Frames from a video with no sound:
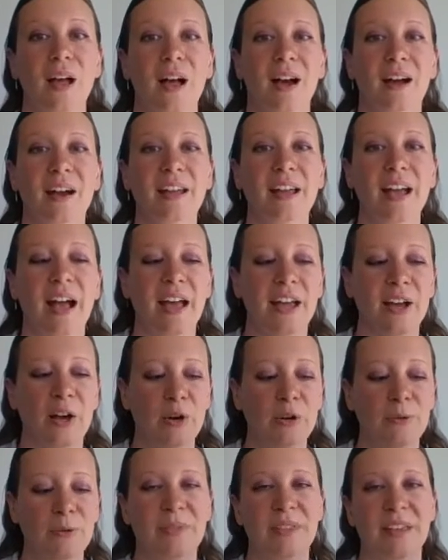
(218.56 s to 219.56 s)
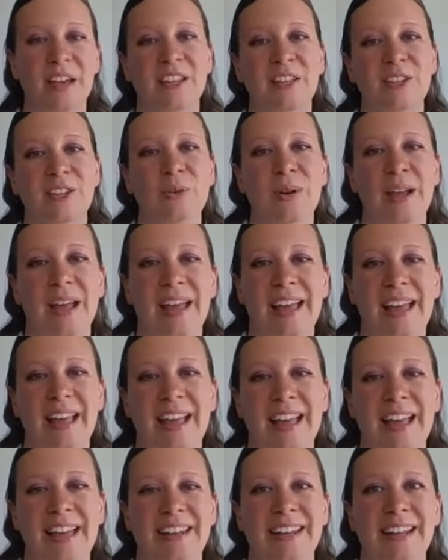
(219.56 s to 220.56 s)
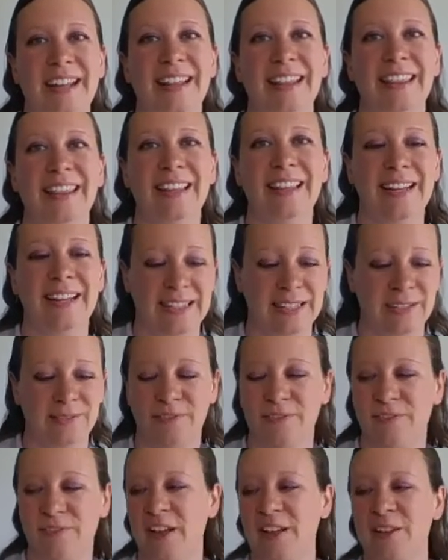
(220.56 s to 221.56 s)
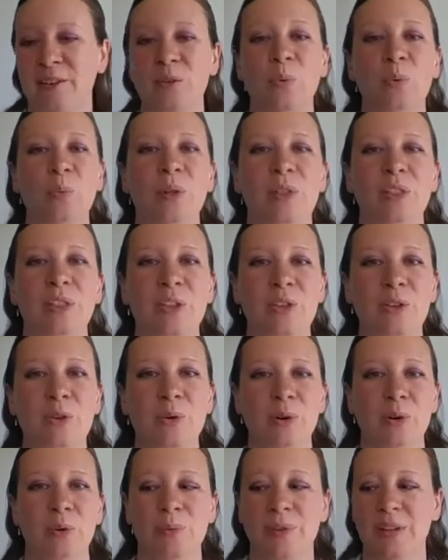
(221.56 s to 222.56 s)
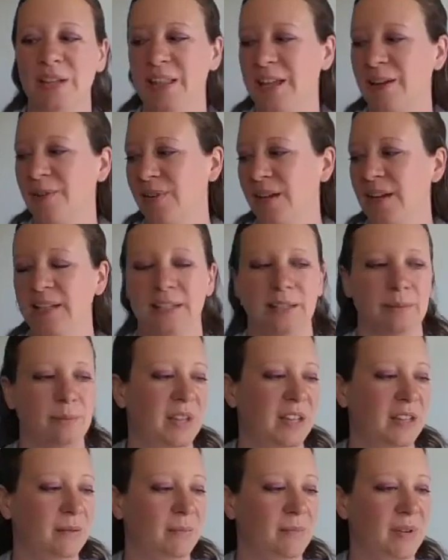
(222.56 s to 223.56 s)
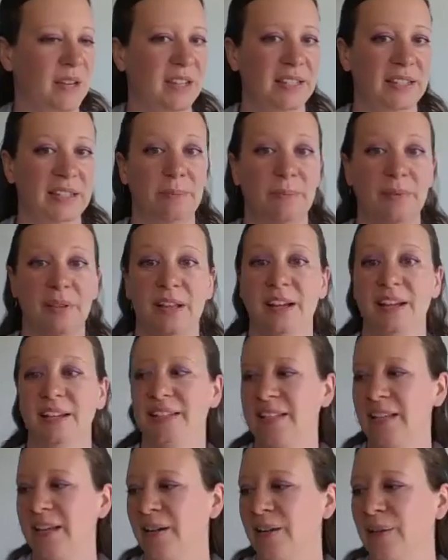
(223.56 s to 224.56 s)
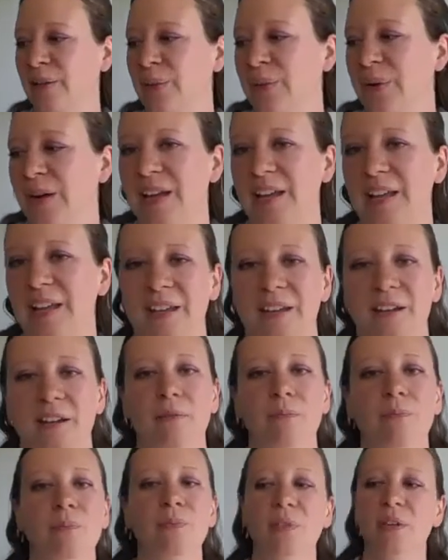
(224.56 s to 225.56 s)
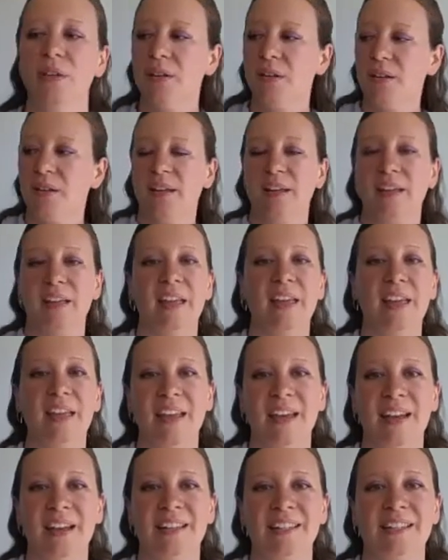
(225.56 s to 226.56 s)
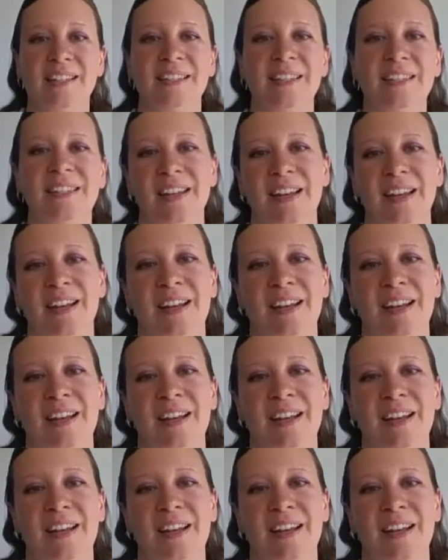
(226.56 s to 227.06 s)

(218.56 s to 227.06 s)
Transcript: All right, I hope that you had lots of fun with your relay race. I'm getting my supplies out of the way here. And